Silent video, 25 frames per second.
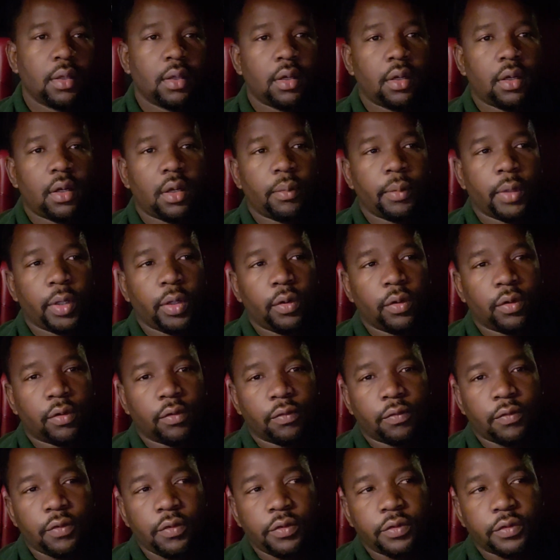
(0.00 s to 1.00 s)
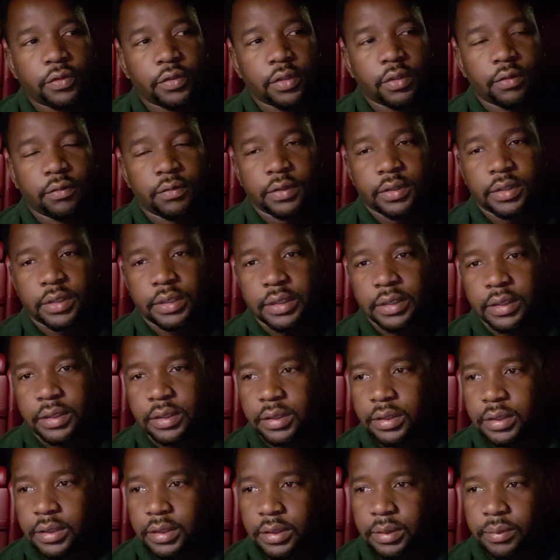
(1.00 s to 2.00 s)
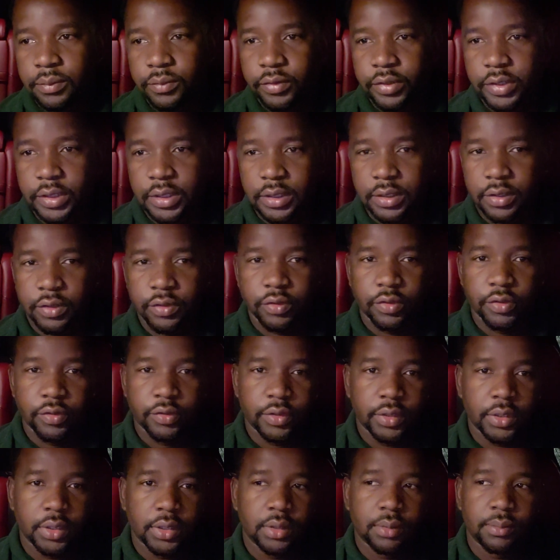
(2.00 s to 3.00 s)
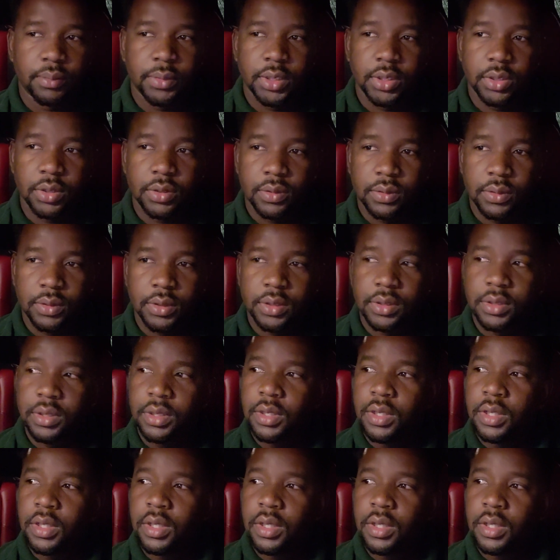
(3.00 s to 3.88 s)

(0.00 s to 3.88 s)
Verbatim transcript: um, at local food service, the um, trailer is usually gonna be loaded,